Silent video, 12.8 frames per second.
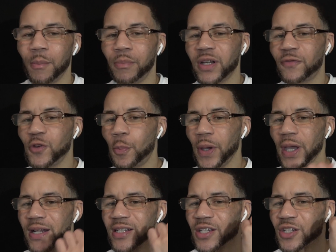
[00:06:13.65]
But if you
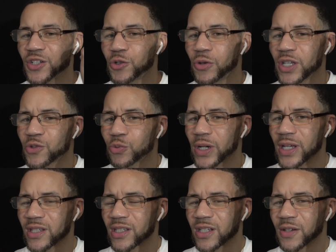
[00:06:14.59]
pay attention to his
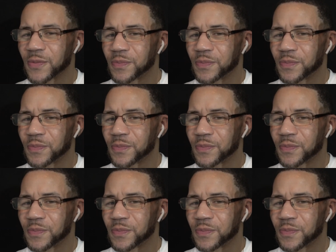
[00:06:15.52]
wrist,